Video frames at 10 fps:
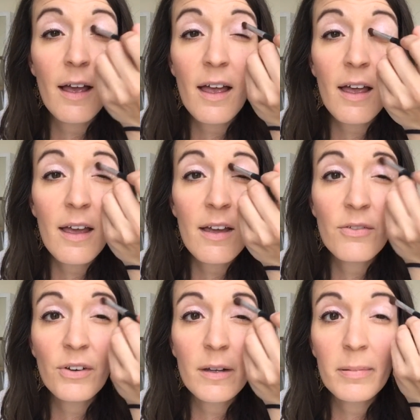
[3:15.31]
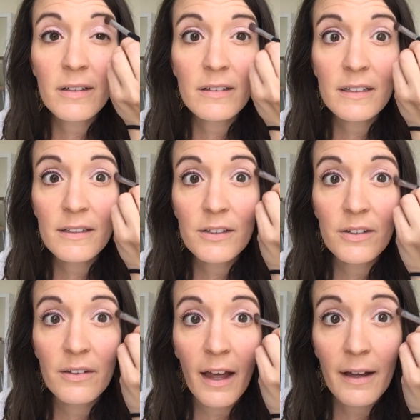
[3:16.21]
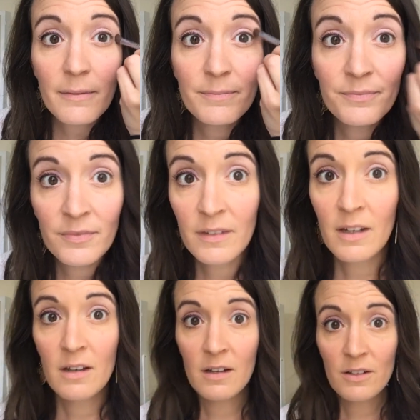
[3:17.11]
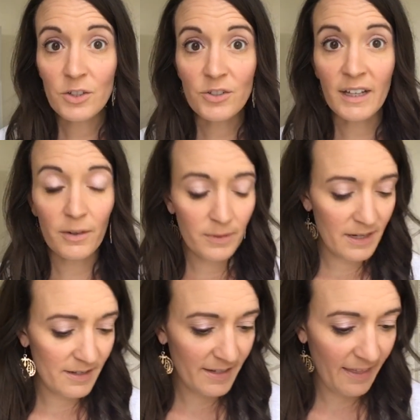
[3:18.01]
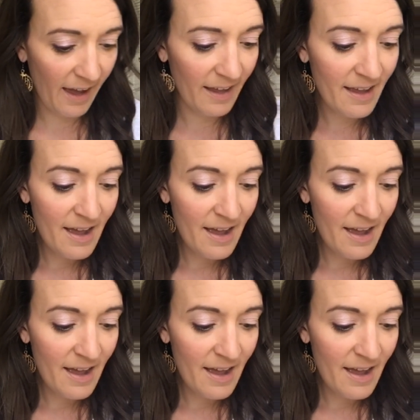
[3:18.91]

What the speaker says: every ability to do that. So I just kind of went and did that.